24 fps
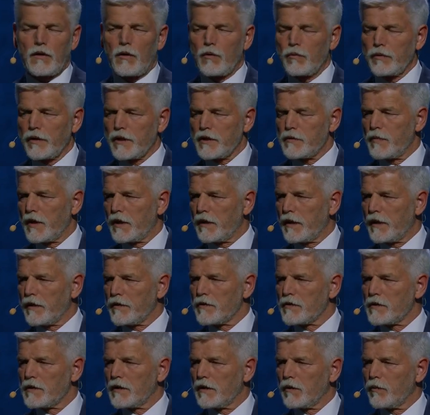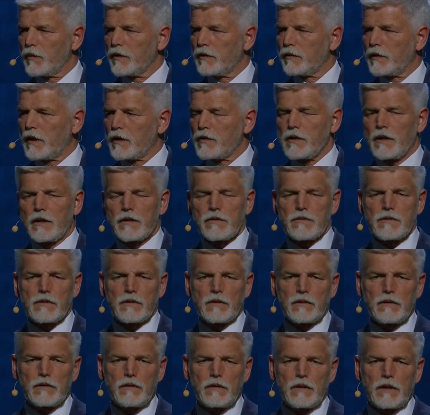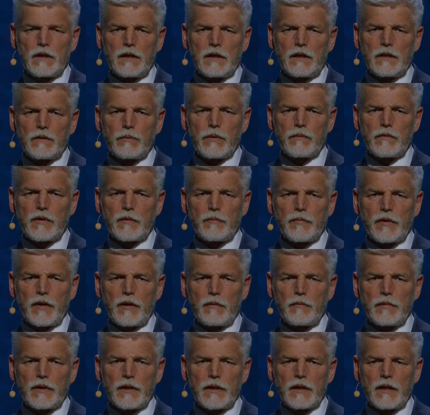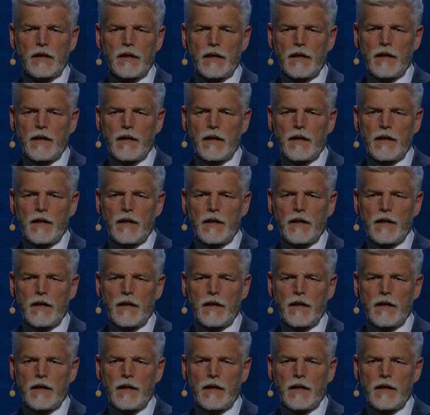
own experience with Russia, so we were probably